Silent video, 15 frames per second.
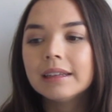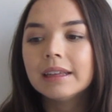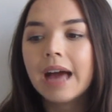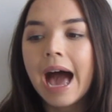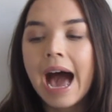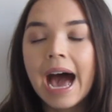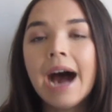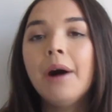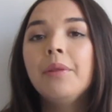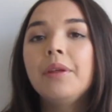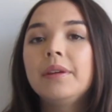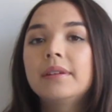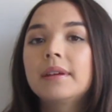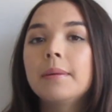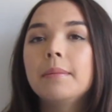how
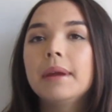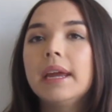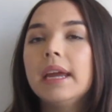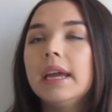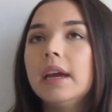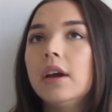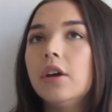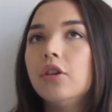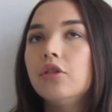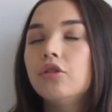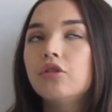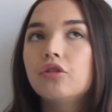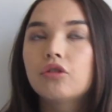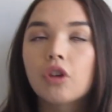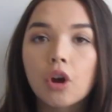this can be
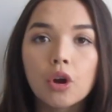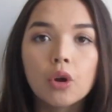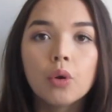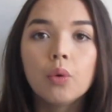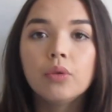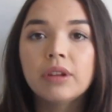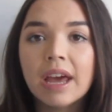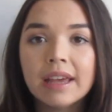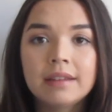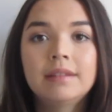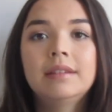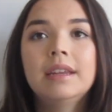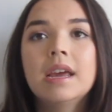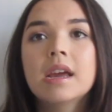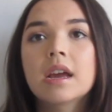so
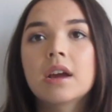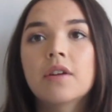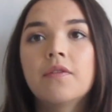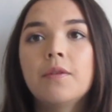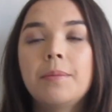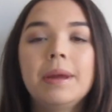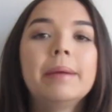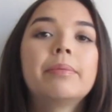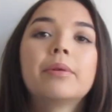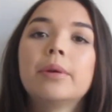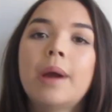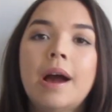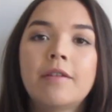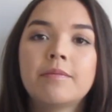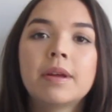testing for people who
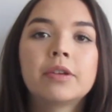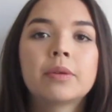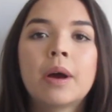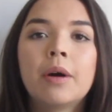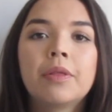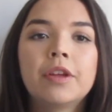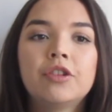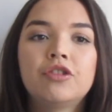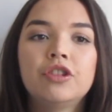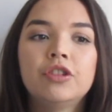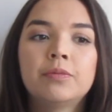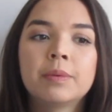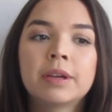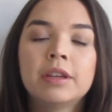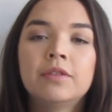have mental health
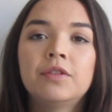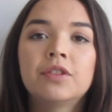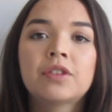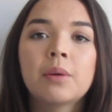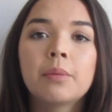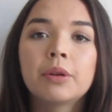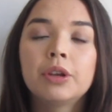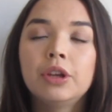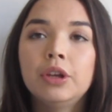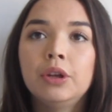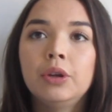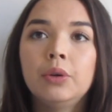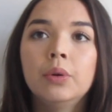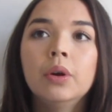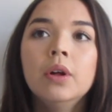issues, because for someone
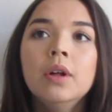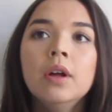who